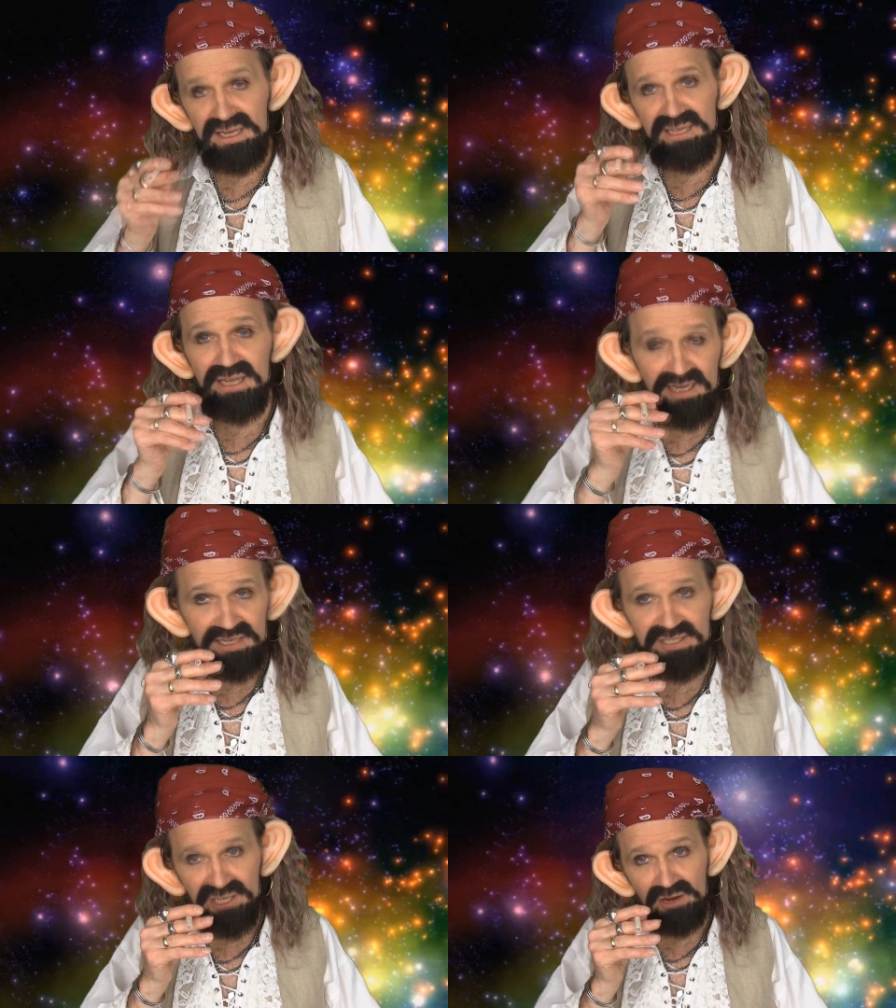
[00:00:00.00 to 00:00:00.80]

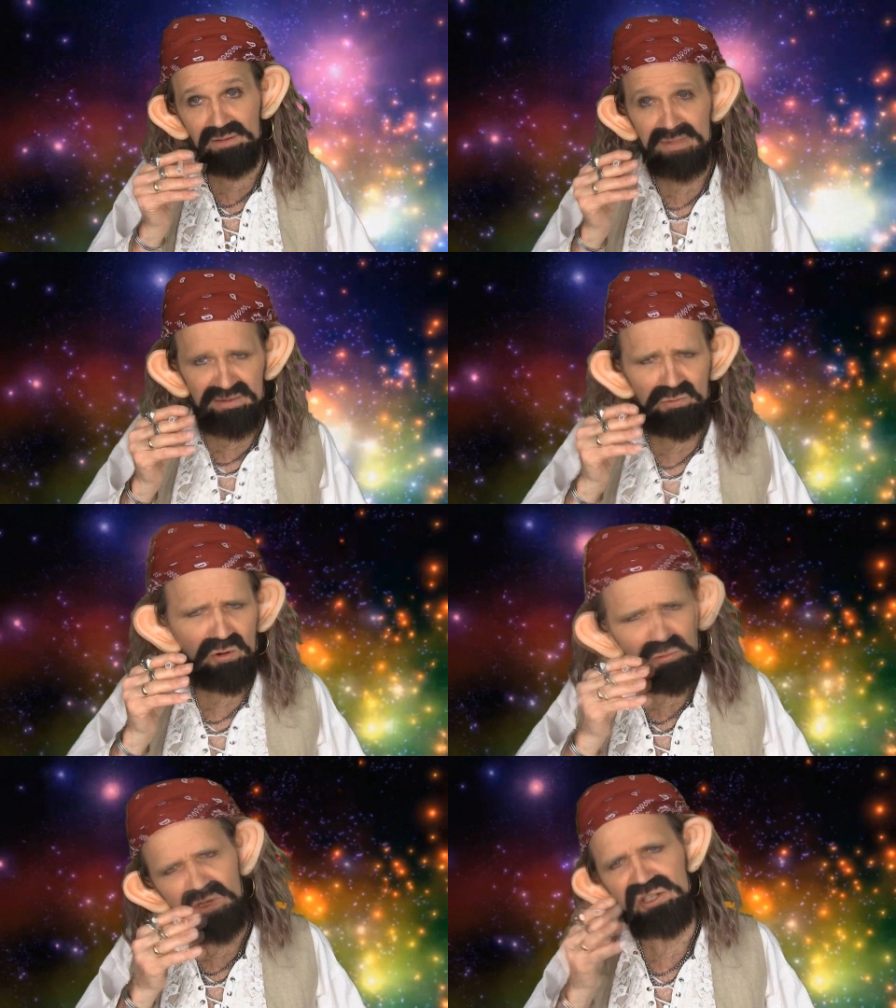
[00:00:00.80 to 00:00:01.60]
Yeah, So I
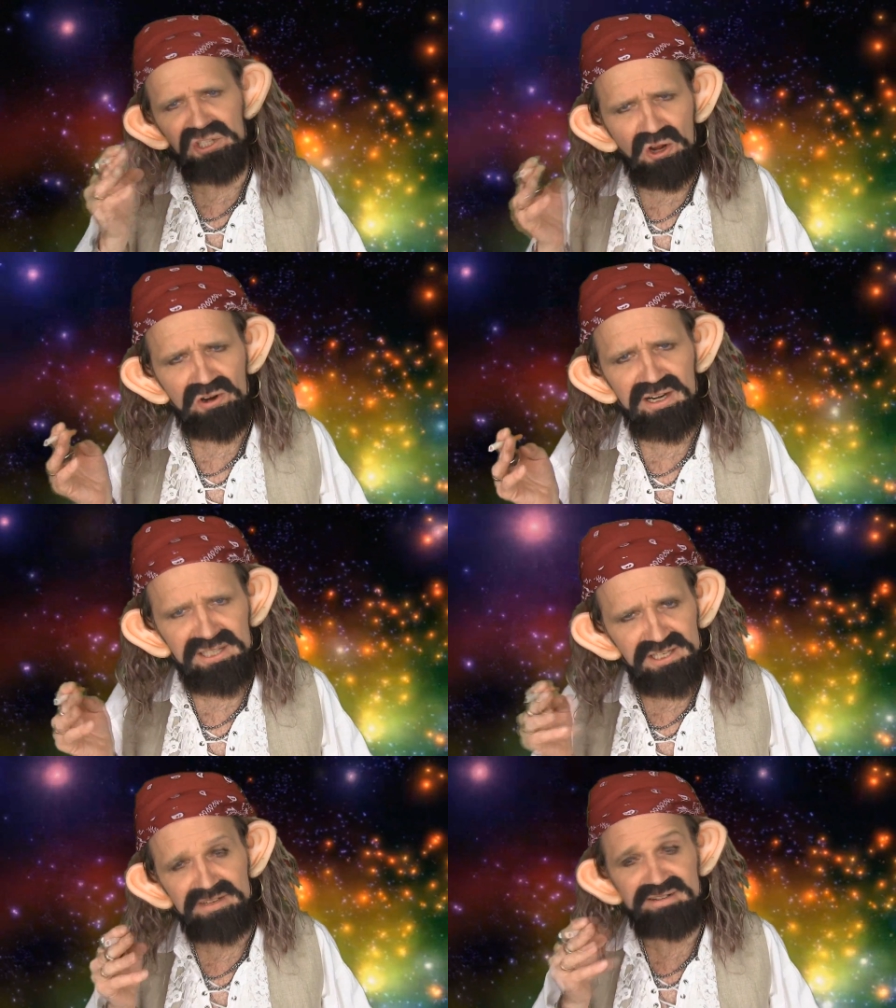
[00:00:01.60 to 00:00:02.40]
mean, what what
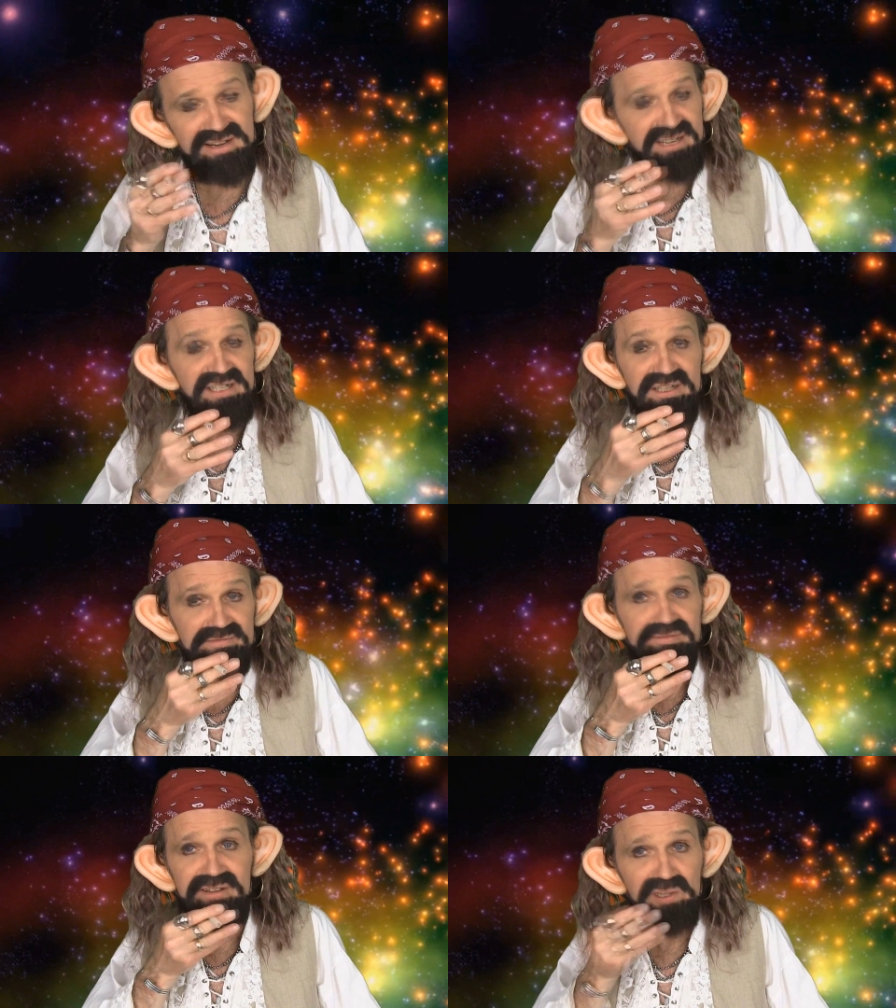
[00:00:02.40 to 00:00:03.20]
song is the
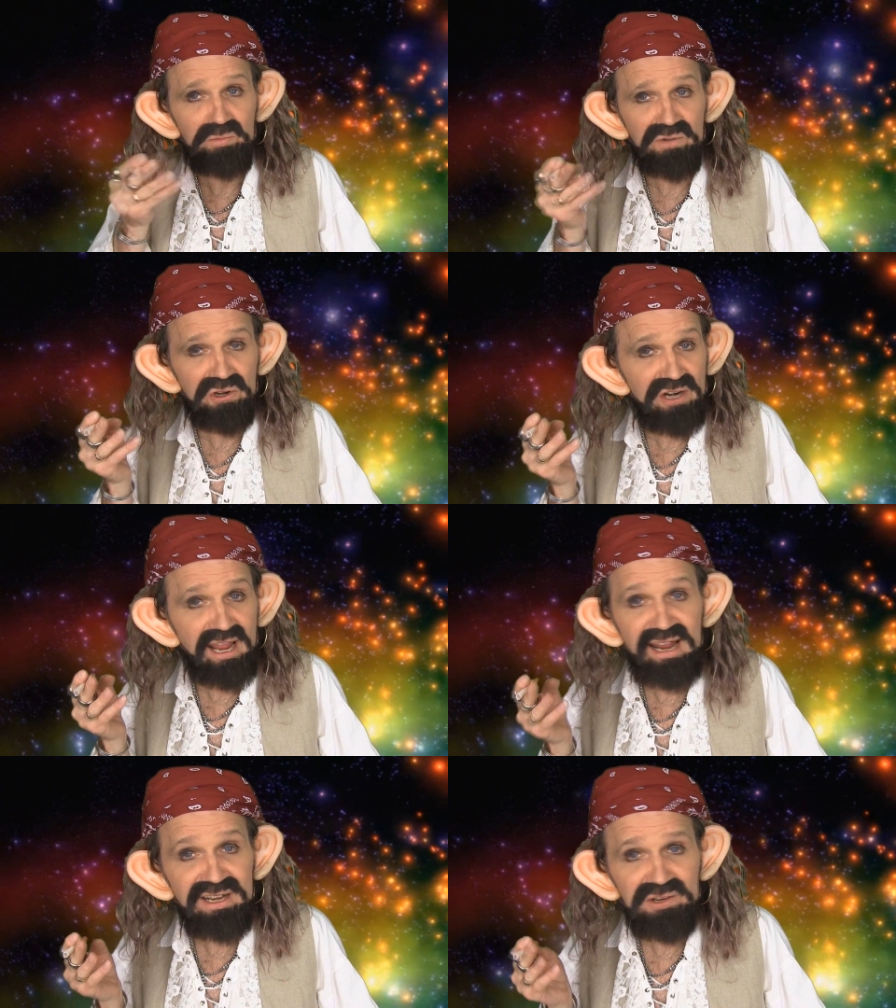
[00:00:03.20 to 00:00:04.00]
is the film
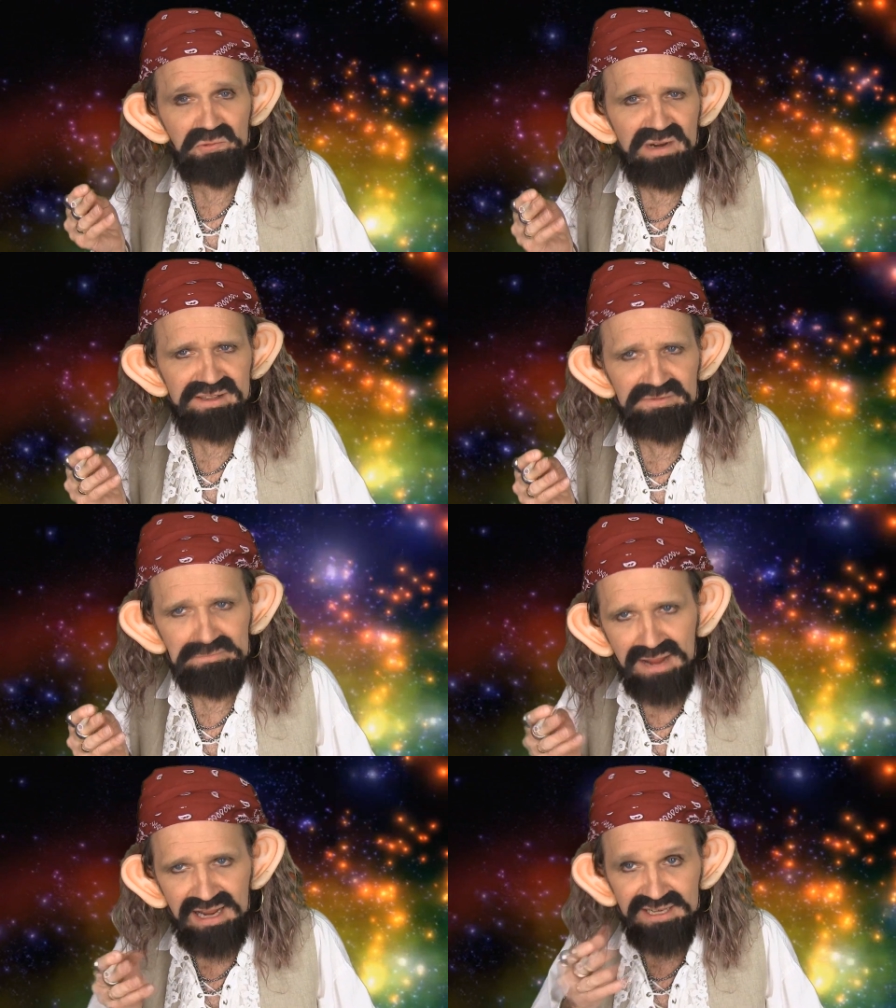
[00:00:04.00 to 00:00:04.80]
gonna end
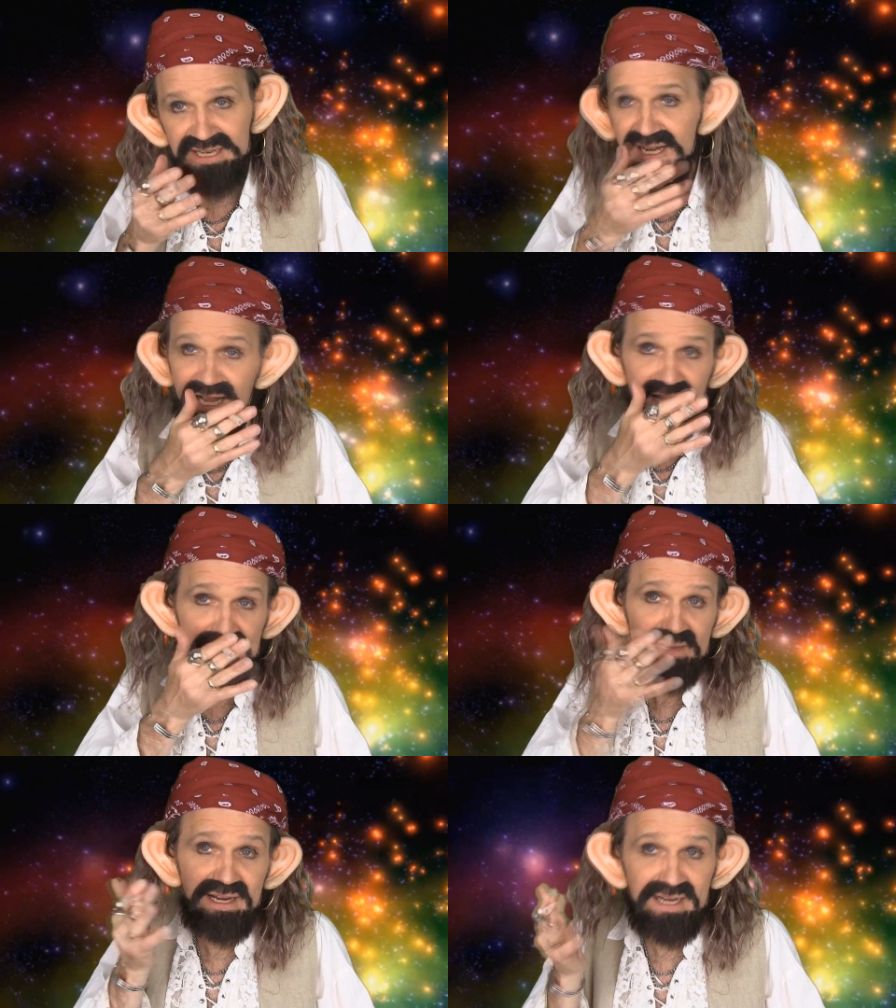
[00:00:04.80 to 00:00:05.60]
with, man? You know,
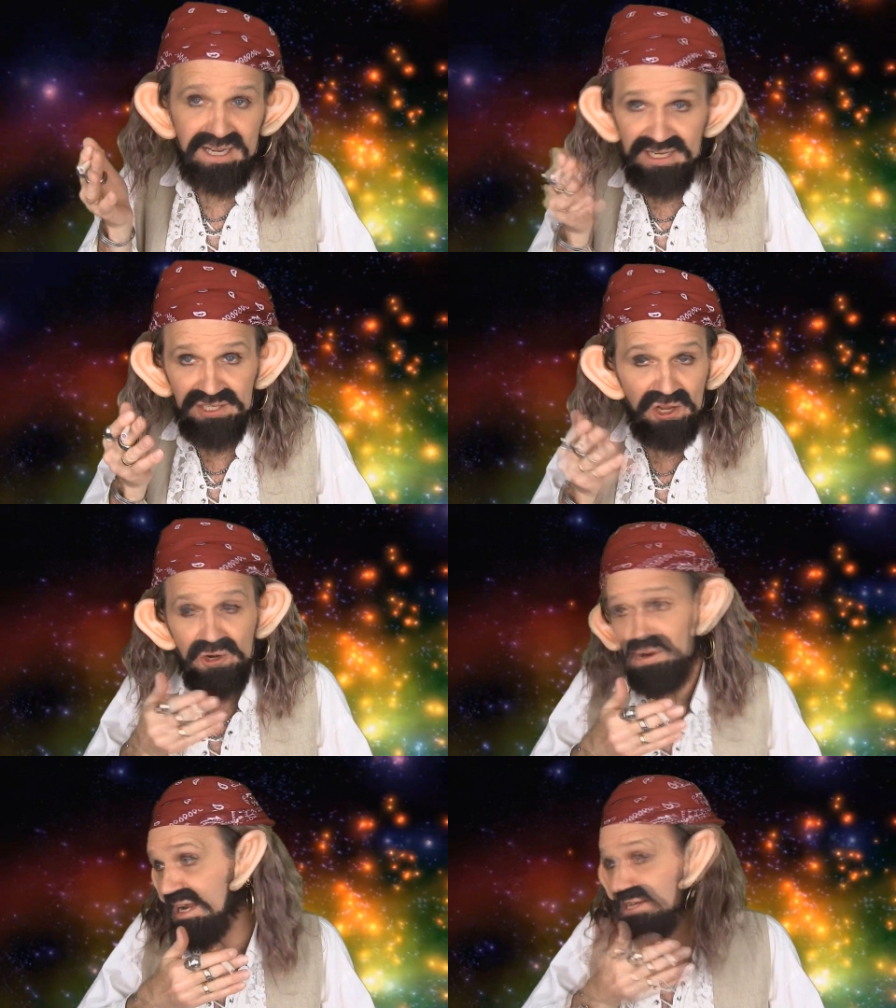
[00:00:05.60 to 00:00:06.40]
I mean, it's
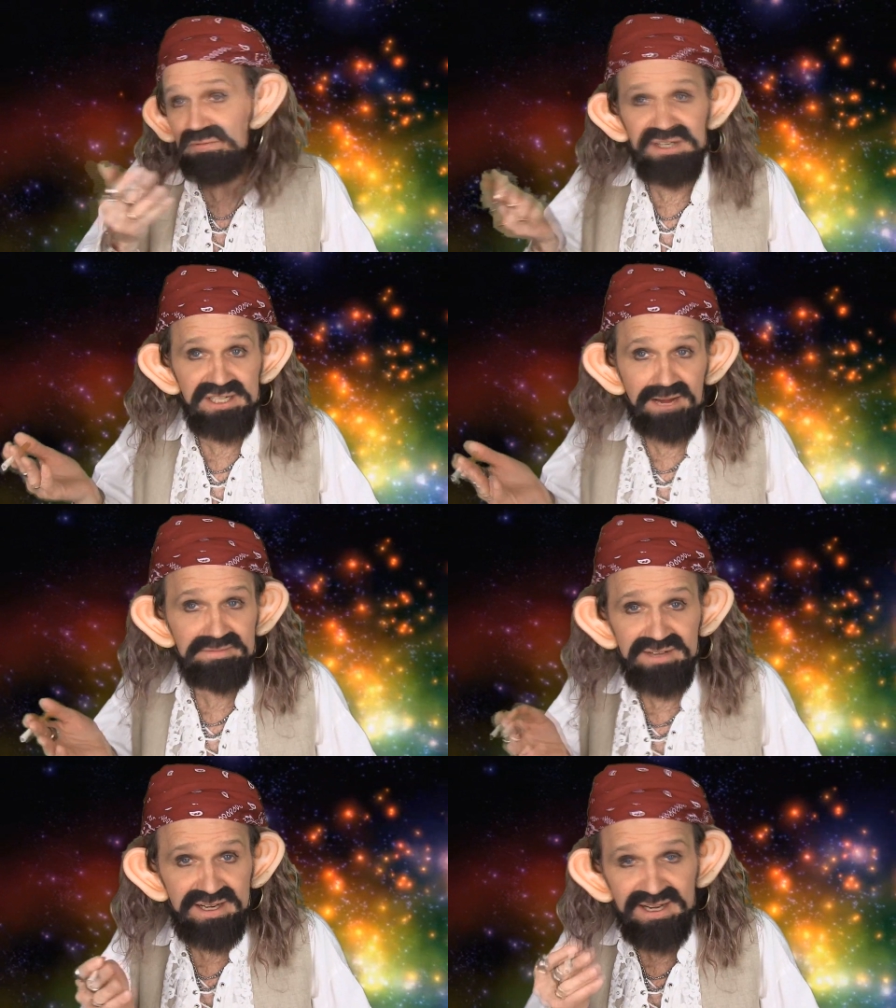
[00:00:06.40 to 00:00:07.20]
got to end with
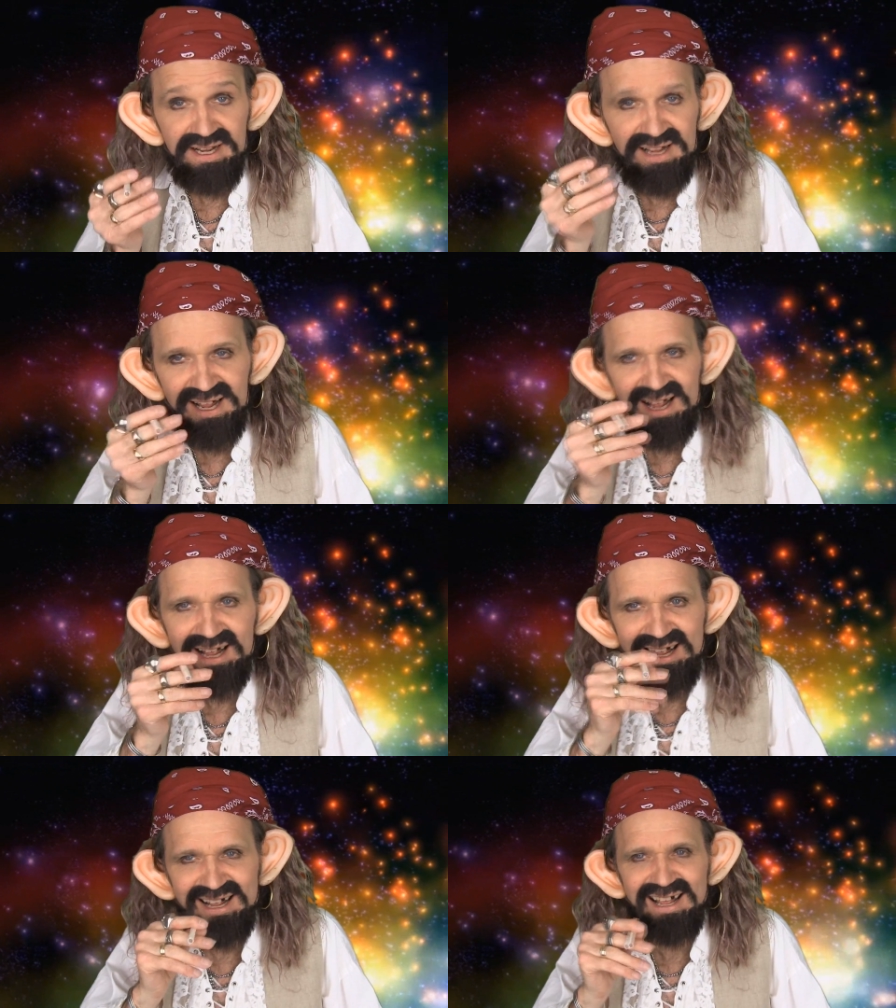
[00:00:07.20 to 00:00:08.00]
something,
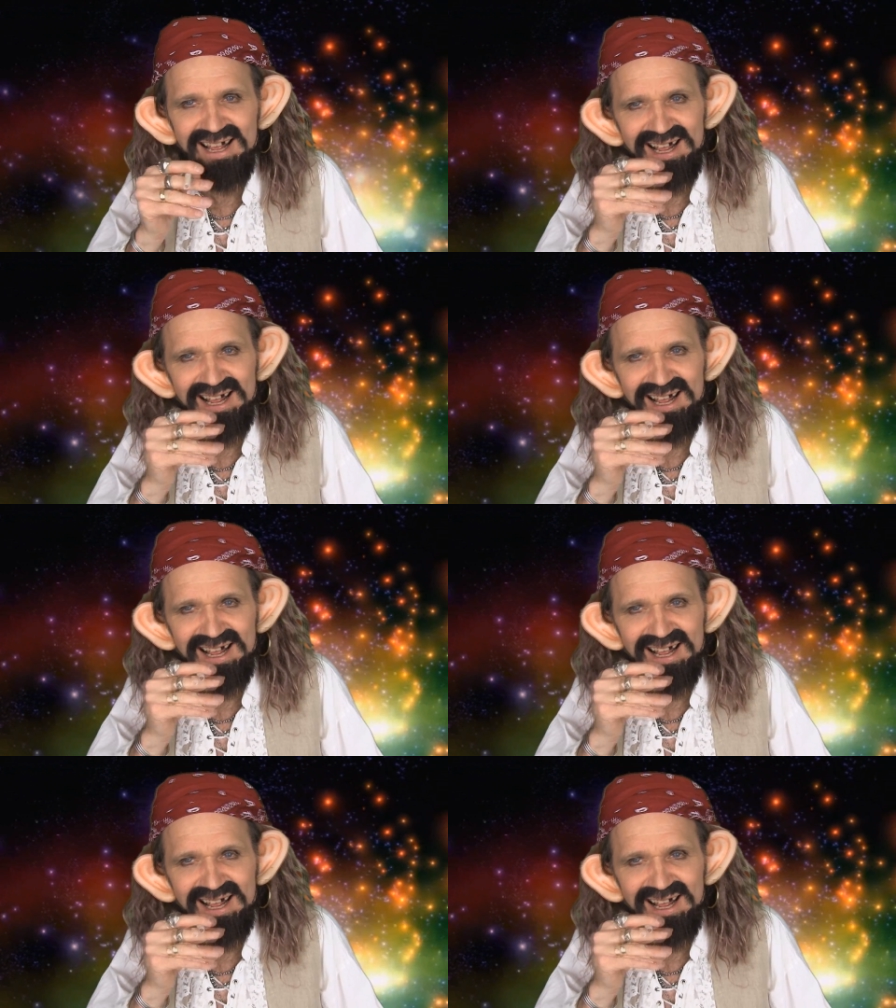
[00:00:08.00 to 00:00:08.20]
yeah.